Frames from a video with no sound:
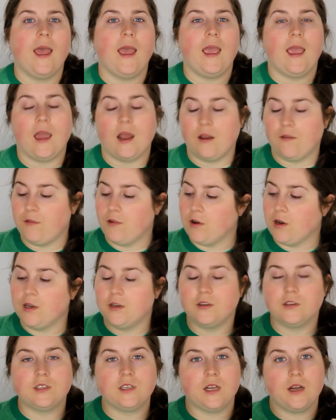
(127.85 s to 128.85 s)
and if you're
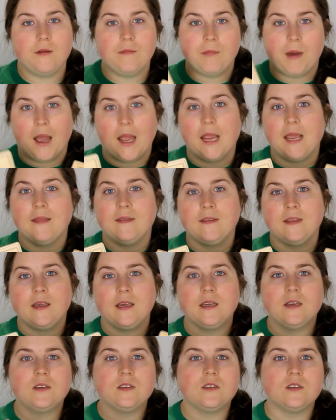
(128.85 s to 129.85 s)
interested in buying
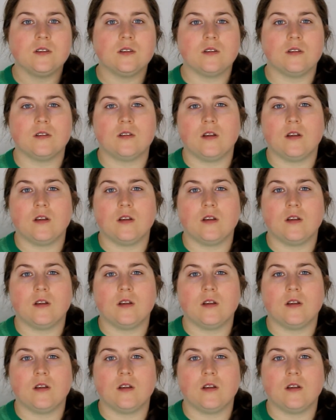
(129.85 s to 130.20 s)
these,